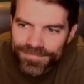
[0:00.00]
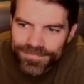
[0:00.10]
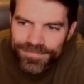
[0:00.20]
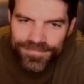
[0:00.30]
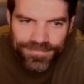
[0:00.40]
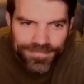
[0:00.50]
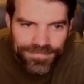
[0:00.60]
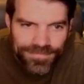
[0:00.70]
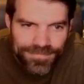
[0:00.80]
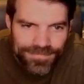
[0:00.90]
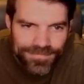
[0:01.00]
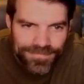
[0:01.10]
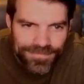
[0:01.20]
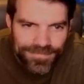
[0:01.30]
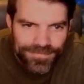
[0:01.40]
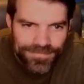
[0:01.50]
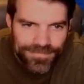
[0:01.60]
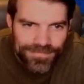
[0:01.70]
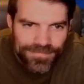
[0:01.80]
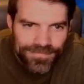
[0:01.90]

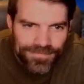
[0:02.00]
(no one is talking)